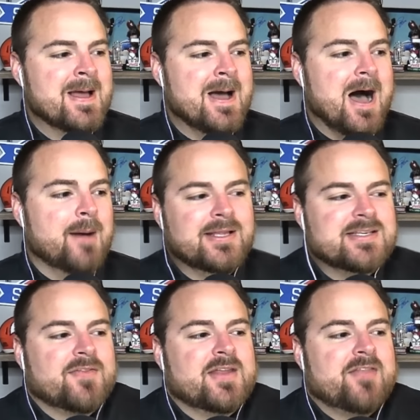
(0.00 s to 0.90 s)
Um, it's
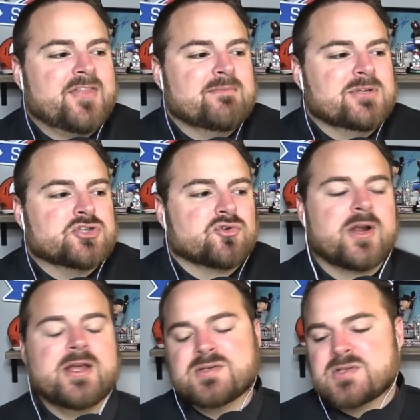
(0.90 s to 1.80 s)
not that I think
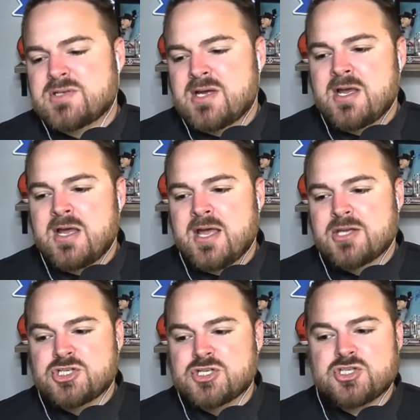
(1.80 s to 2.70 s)
Missouri is,
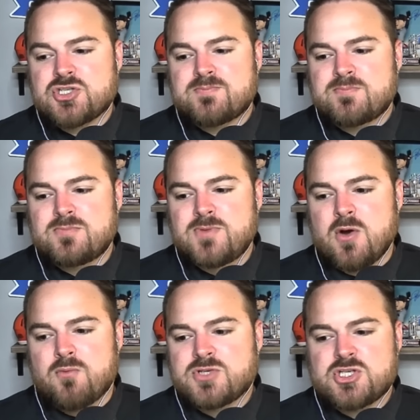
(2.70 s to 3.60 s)
it's just, you
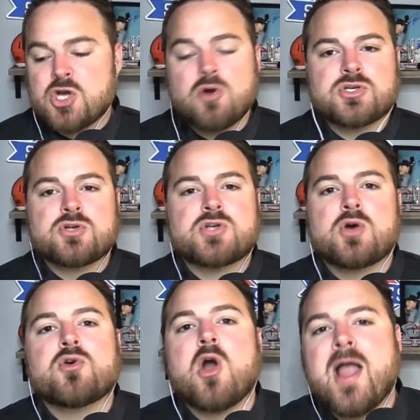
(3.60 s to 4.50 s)
know, so, so,
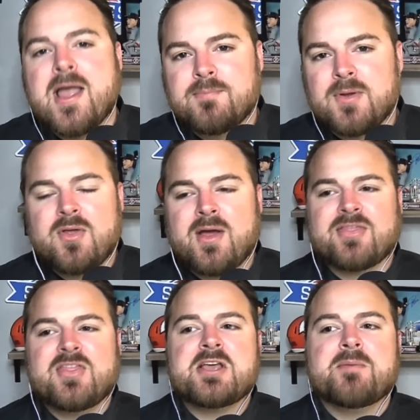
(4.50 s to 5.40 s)
so great. But like,
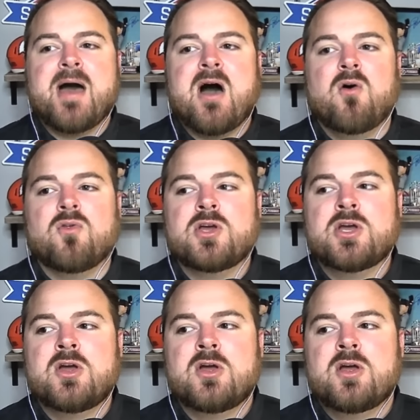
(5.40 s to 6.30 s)
think about,
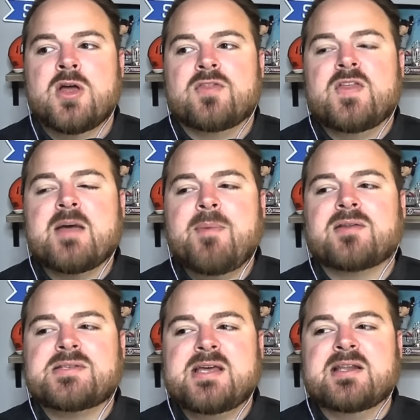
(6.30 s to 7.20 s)
think
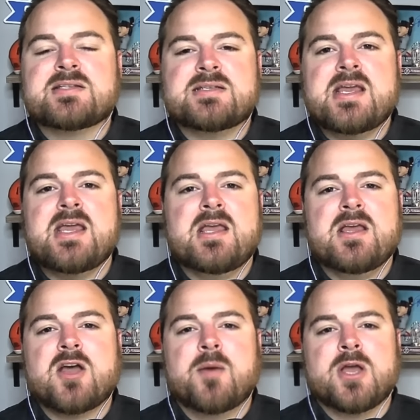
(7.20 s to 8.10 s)
about
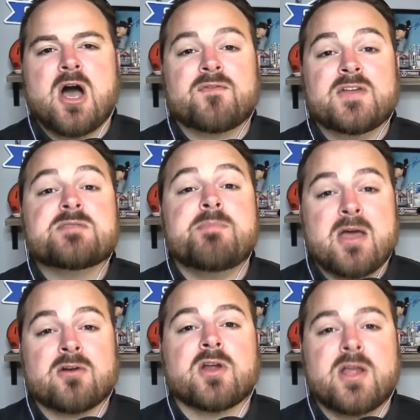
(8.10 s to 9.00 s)
Tennessee coming off its
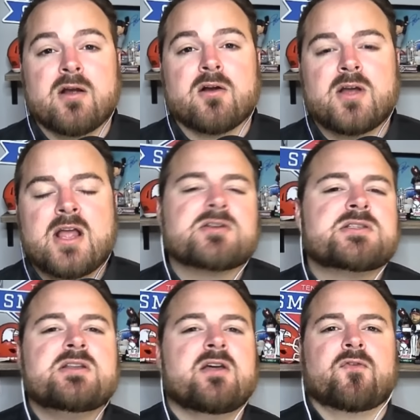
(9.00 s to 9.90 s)
banner year. Here's
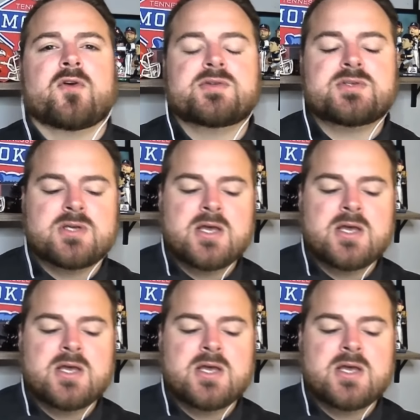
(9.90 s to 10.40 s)
the difference.